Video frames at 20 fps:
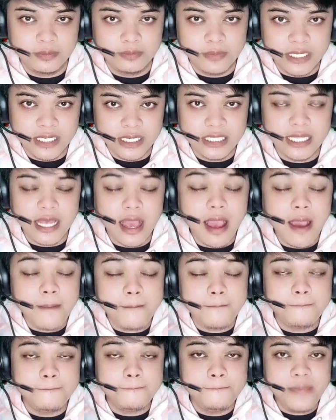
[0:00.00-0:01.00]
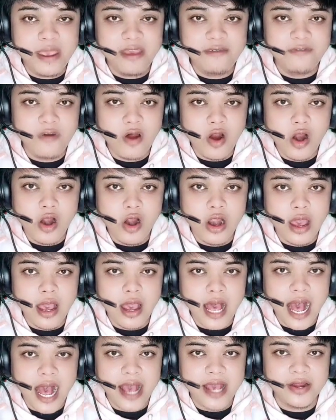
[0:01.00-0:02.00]
But before
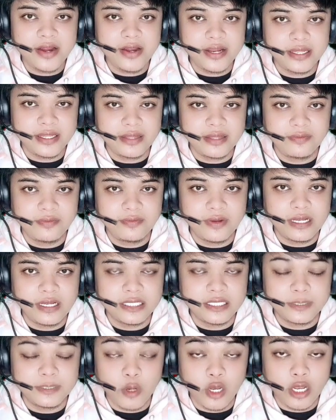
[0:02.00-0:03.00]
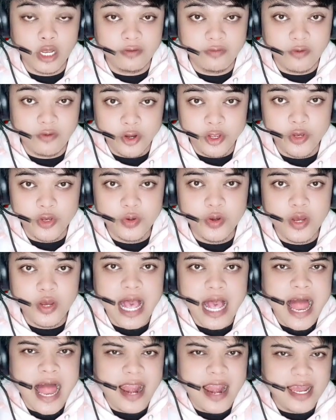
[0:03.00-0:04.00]
I read a uh, spoiler for you,
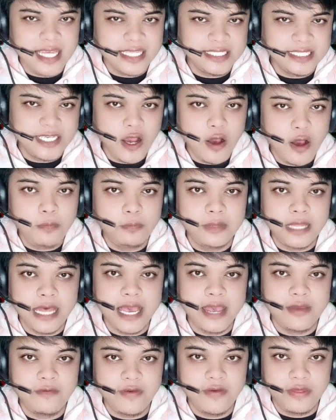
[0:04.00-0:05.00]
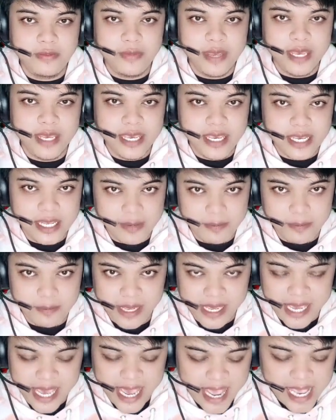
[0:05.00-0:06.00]
let's go play with me in
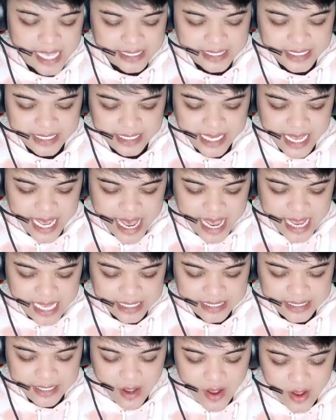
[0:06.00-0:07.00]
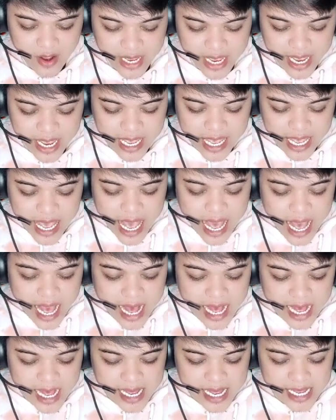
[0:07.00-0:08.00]
PKXD guys. Okay,
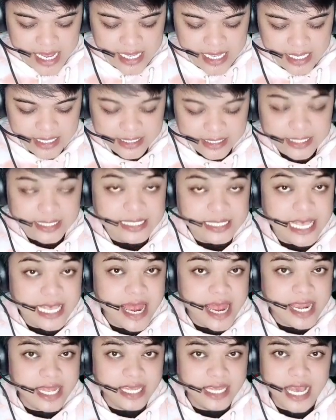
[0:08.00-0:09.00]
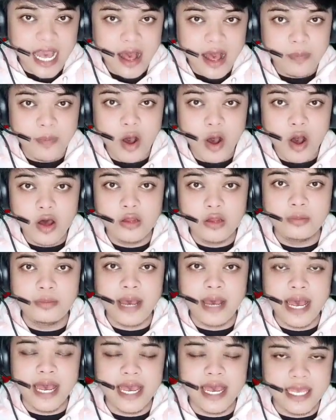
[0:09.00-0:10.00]
I standing up on
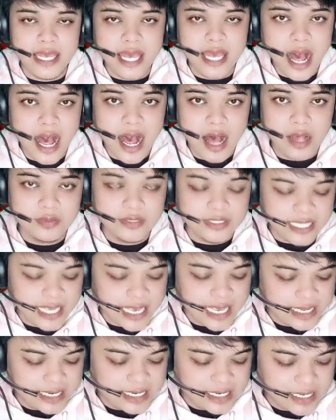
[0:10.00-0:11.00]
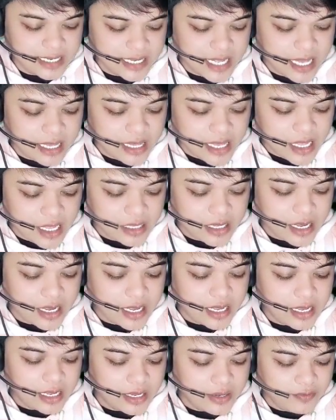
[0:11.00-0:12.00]
my house and uh, a lot of
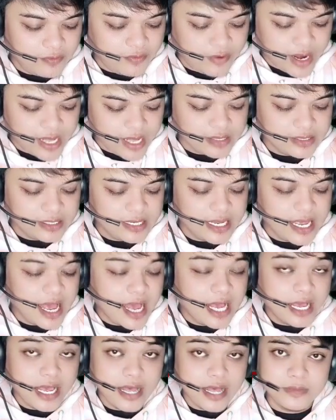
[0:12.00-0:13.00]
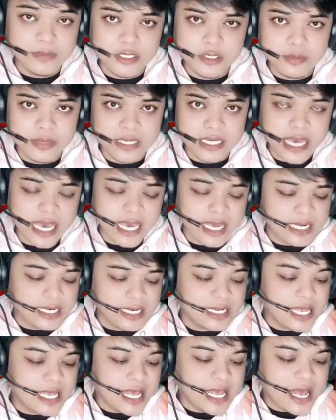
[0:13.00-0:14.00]
friends come to me and